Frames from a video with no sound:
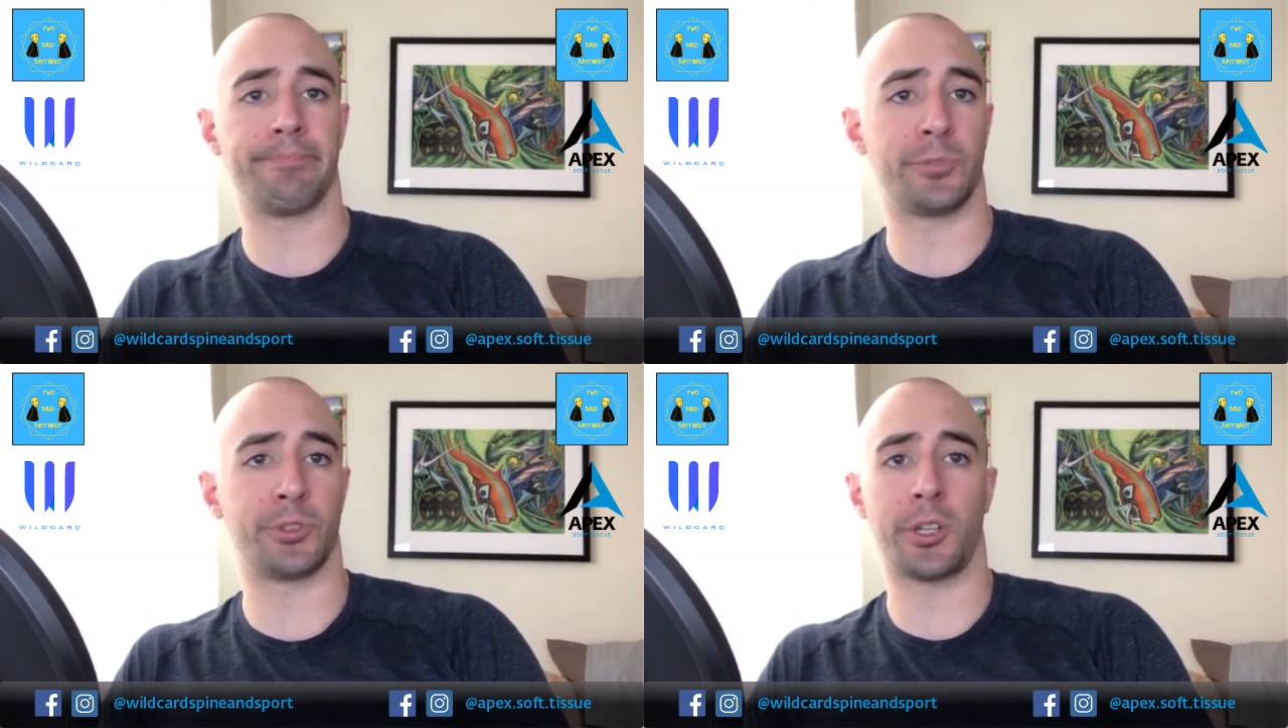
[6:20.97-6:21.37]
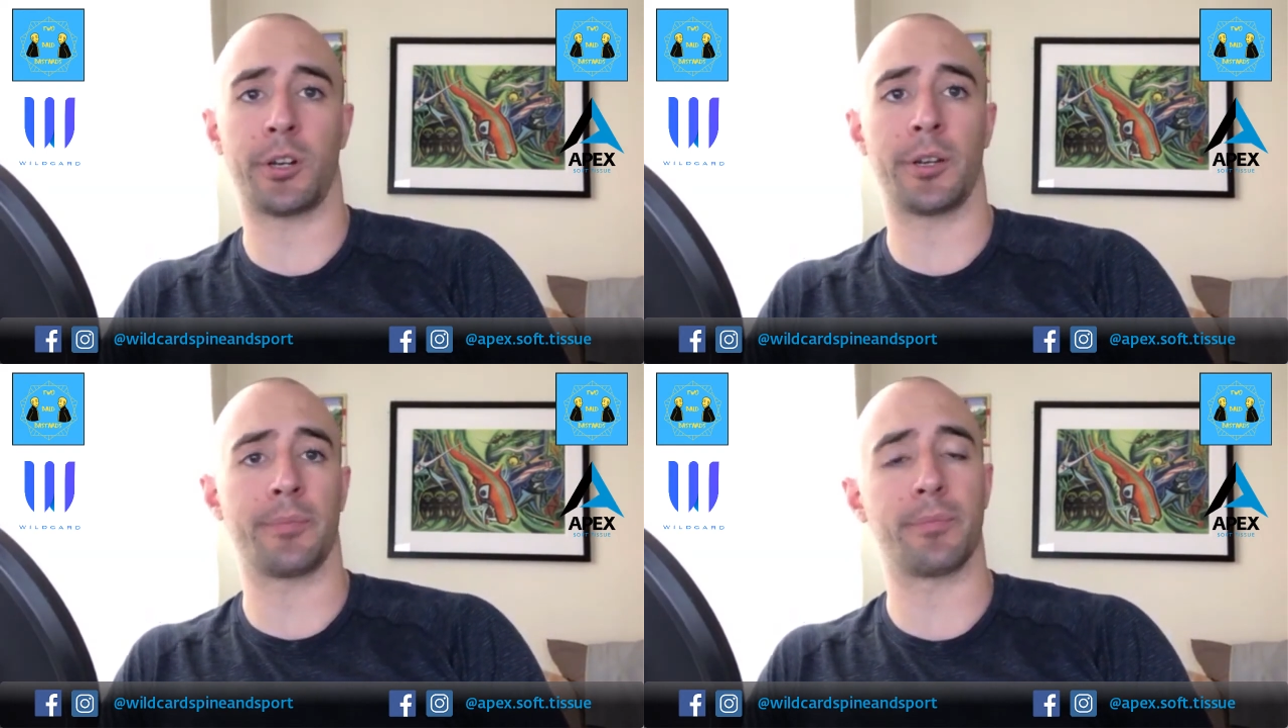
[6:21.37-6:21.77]

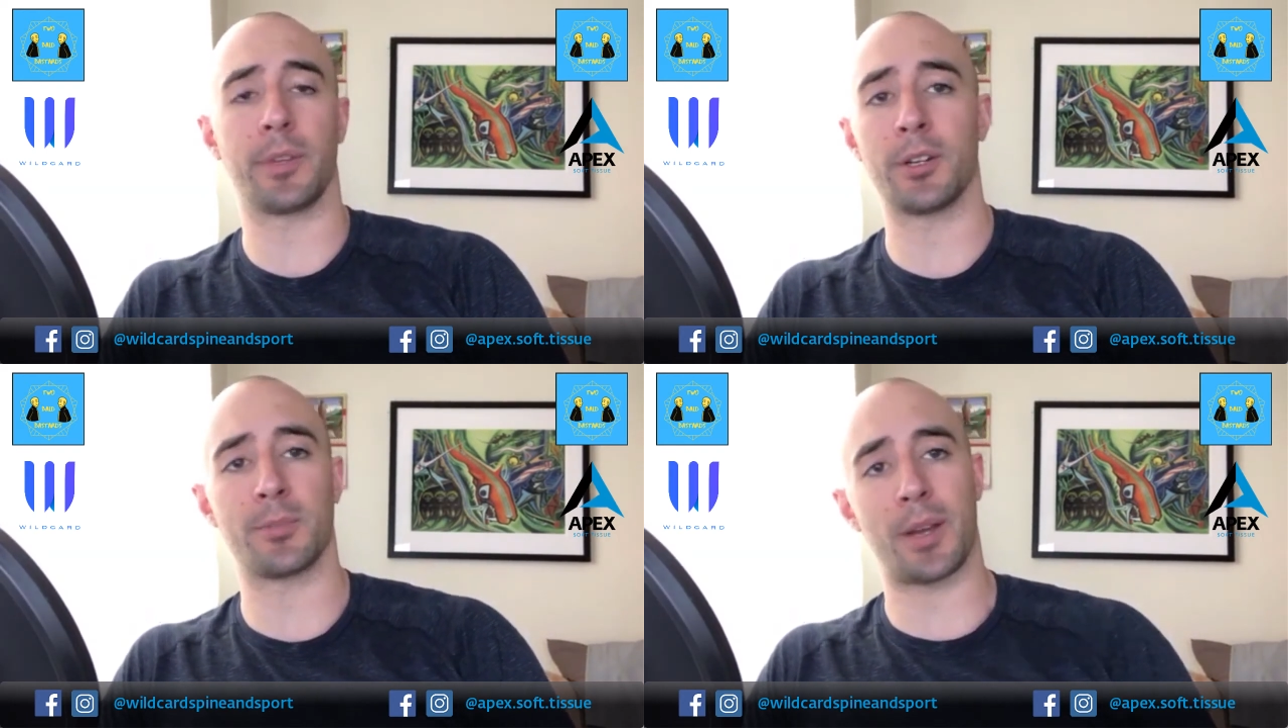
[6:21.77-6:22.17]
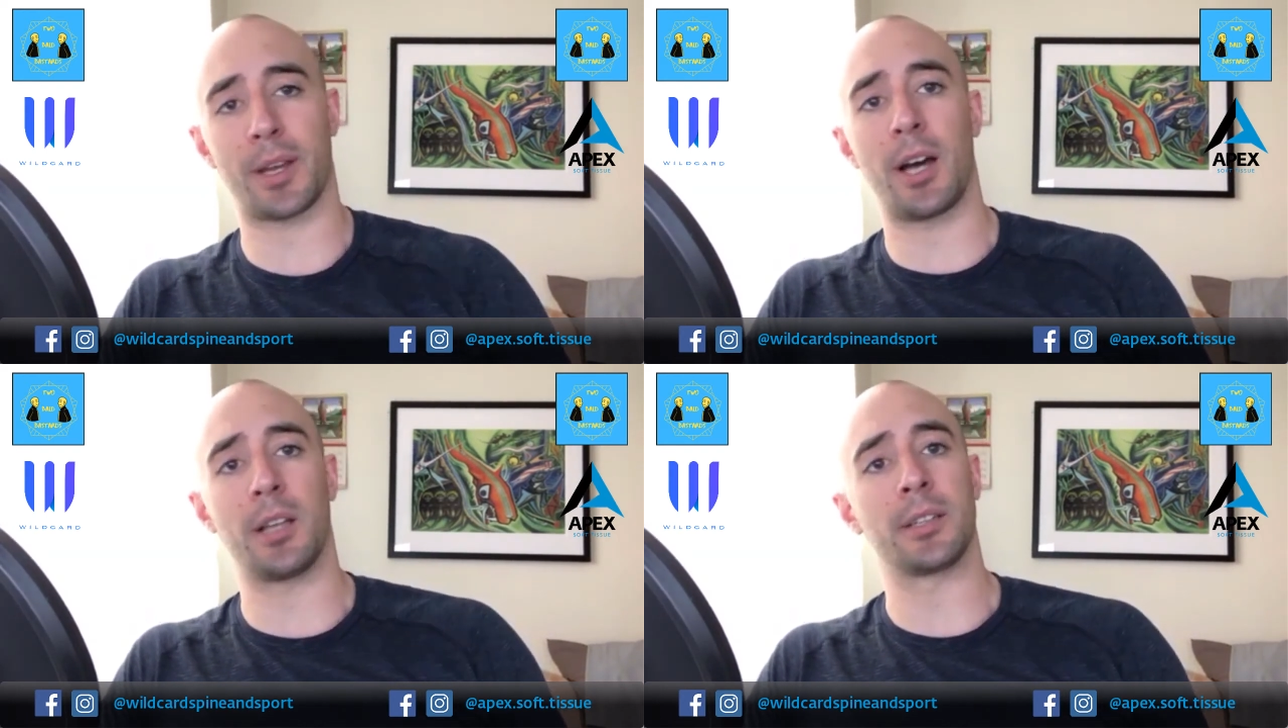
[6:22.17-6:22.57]
Sorry. Here's my
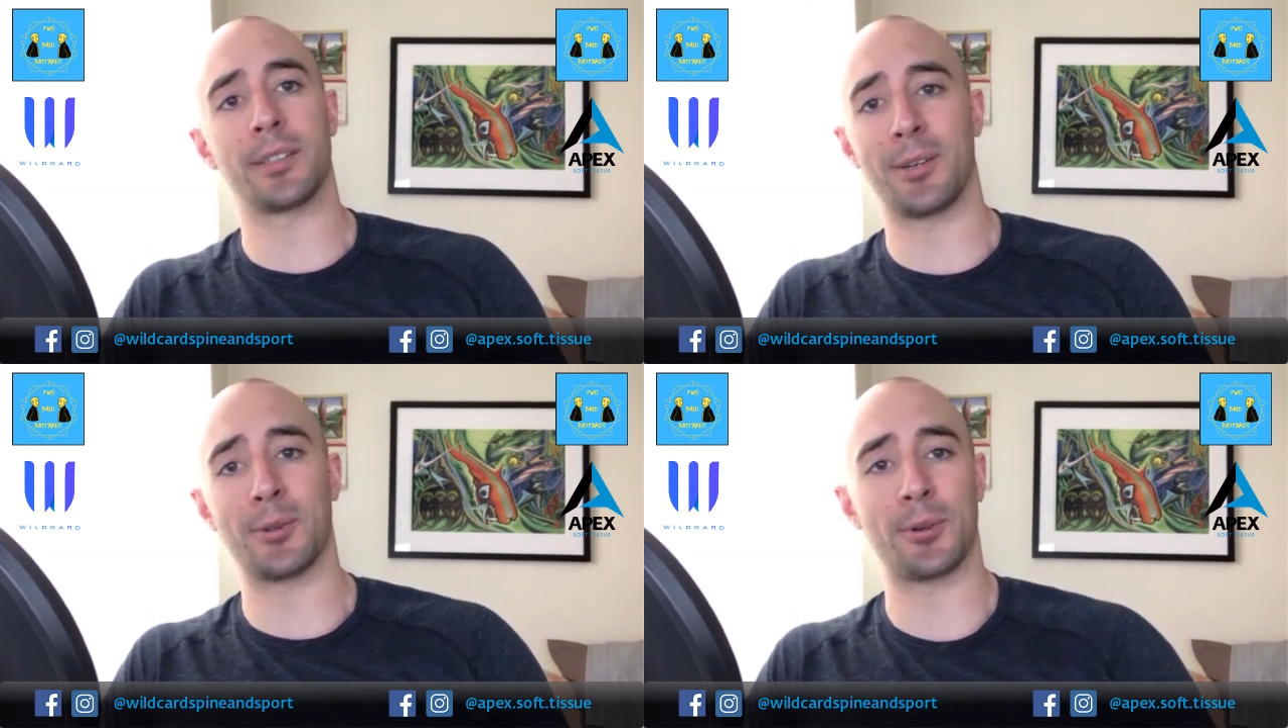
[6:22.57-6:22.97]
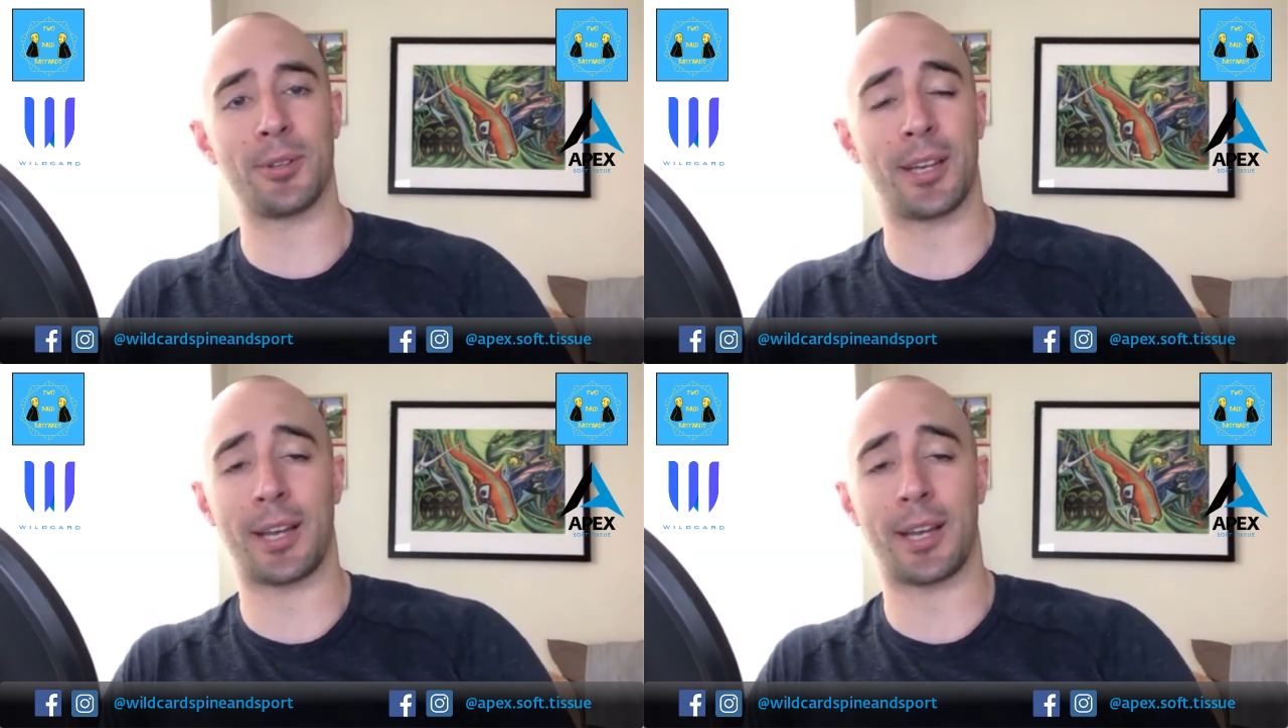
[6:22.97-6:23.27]
colleague down the road. Like